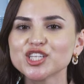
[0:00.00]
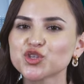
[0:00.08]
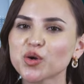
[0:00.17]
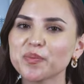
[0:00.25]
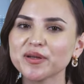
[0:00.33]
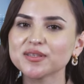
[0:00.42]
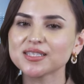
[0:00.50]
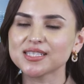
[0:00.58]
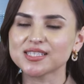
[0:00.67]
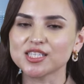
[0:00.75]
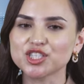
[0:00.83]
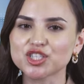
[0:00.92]
To appeal the
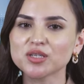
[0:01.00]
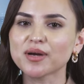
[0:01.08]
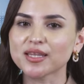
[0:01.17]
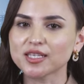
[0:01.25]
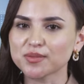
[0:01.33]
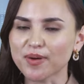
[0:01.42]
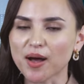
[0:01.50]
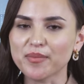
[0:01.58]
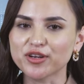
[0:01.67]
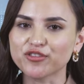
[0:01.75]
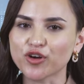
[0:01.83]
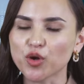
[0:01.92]
decision by the
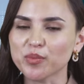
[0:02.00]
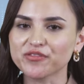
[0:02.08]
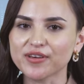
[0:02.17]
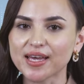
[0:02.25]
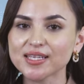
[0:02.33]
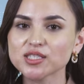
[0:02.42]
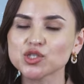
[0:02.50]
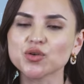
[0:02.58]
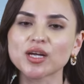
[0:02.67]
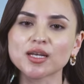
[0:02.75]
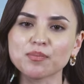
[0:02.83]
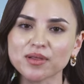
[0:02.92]
Department of Home Affairs, you
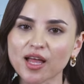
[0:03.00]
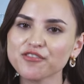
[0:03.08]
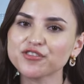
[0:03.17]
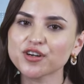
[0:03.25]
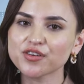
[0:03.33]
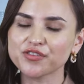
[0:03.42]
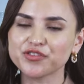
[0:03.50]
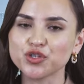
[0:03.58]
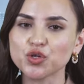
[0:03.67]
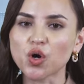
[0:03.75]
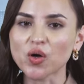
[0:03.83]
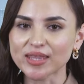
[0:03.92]
can apply for a
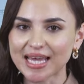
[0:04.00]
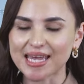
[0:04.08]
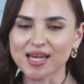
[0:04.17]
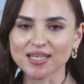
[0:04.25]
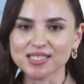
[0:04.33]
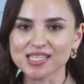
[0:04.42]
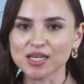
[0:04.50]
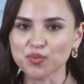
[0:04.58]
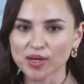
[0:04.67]
review on the AAT